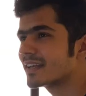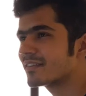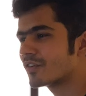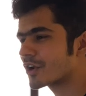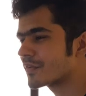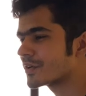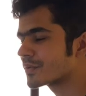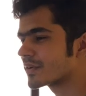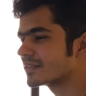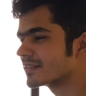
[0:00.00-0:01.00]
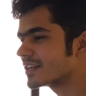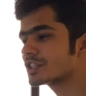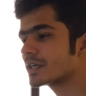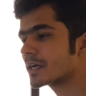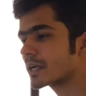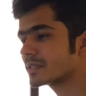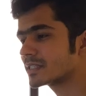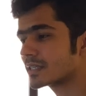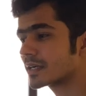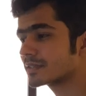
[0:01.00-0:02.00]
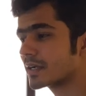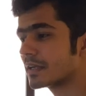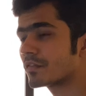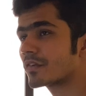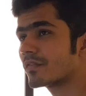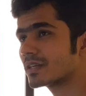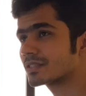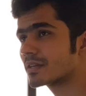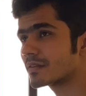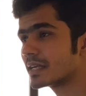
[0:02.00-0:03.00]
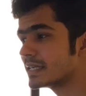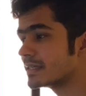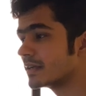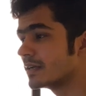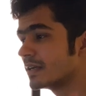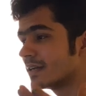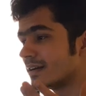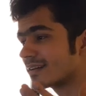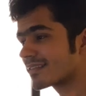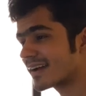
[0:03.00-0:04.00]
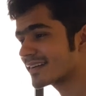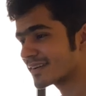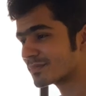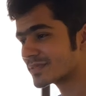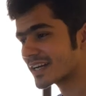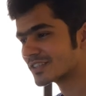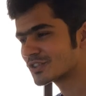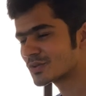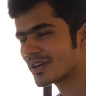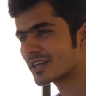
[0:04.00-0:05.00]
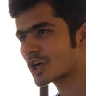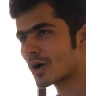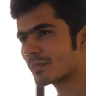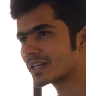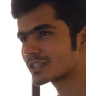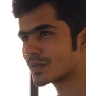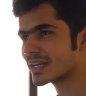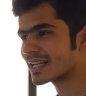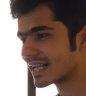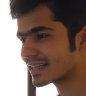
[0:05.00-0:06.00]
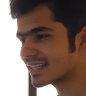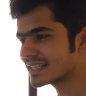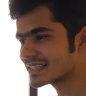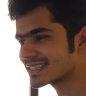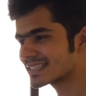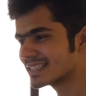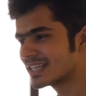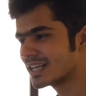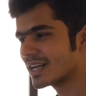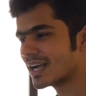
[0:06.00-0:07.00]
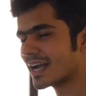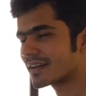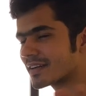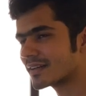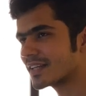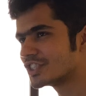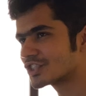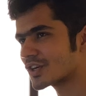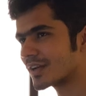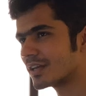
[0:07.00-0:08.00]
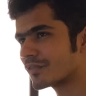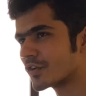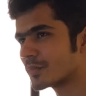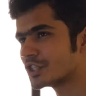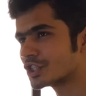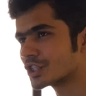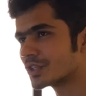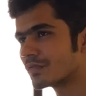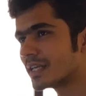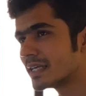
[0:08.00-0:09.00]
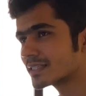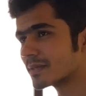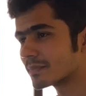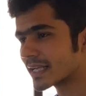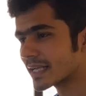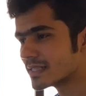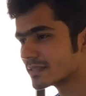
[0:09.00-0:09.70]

will take forever to run. Relational databases are designed for faster read, write and updates. To run complex query like this and return historical information, we need something